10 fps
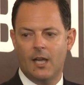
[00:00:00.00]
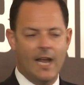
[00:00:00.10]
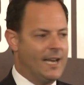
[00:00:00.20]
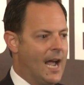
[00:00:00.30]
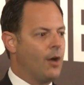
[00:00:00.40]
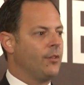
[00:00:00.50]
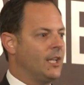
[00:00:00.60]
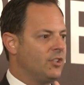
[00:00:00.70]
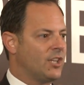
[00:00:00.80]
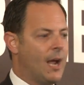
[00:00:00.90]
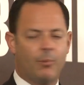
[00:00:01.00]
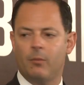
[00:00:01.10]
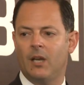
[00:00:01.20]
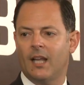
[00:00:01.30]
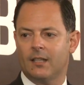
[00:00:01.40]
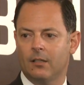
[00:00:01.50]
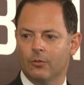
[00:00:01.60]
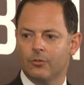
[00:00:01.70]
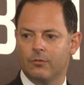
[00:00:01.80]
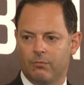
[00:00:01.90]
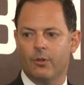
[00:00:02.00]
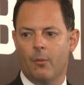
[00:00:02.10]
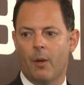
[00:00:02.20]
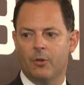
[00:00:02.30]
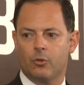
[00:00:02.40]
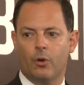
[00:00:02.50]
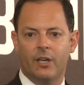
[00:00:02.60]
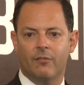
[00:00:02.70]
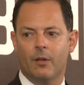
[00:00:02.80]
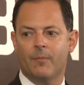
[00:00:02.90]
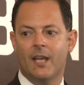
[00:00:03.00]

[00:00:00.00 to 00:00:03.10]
and now they just happen to be Latinos, for the, a majority of them.